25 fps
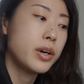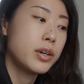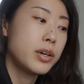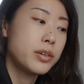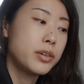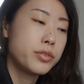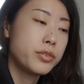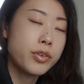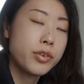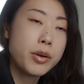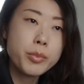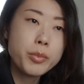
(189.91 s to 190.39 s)

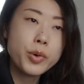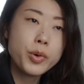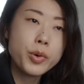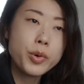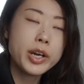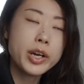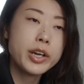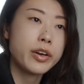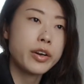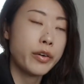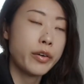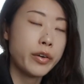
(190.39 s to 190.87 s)
From what
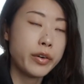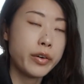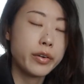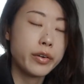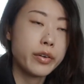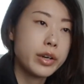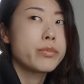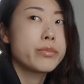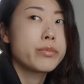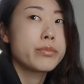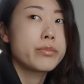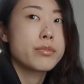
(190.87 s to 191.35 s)
I
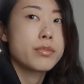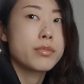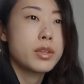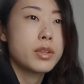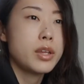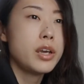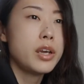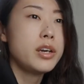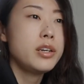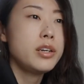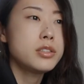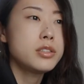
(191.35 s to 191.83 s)
heard, they
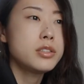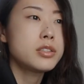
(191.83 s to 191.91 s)
are